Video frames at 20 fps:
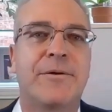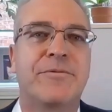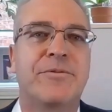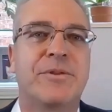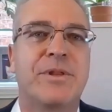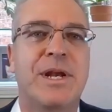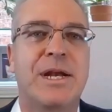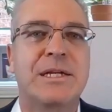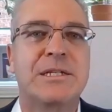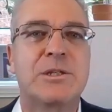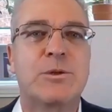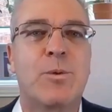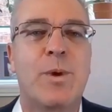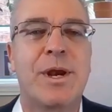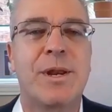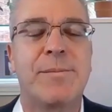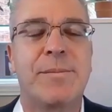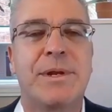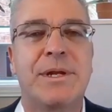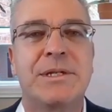For the next
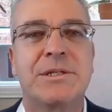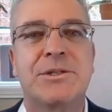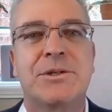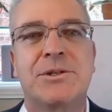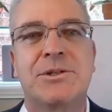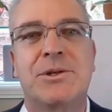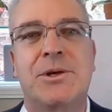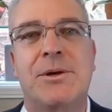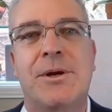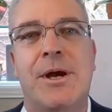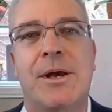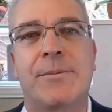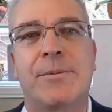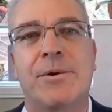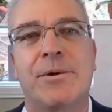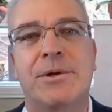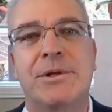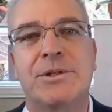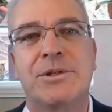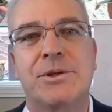20 minutes or so, I'm
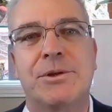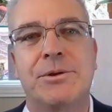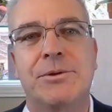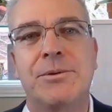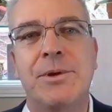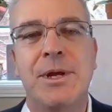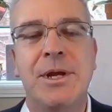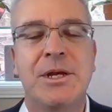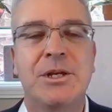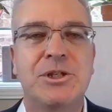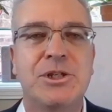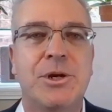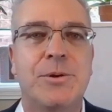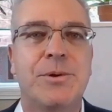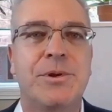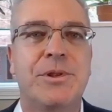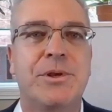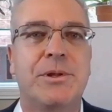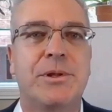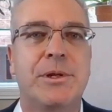going to share
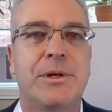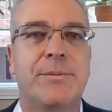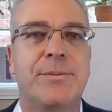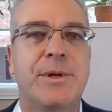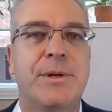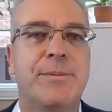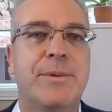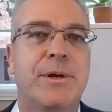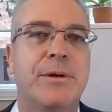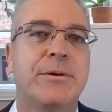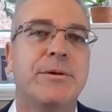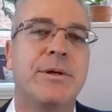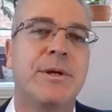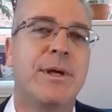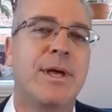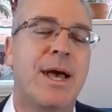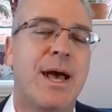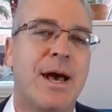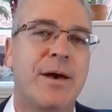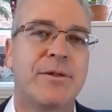with you a little bit about
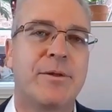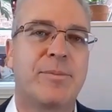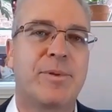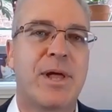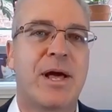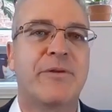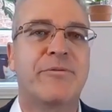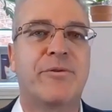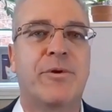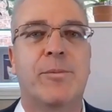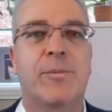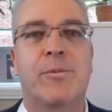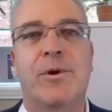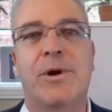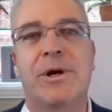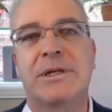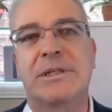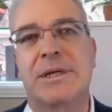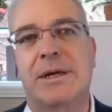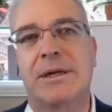how the platform works.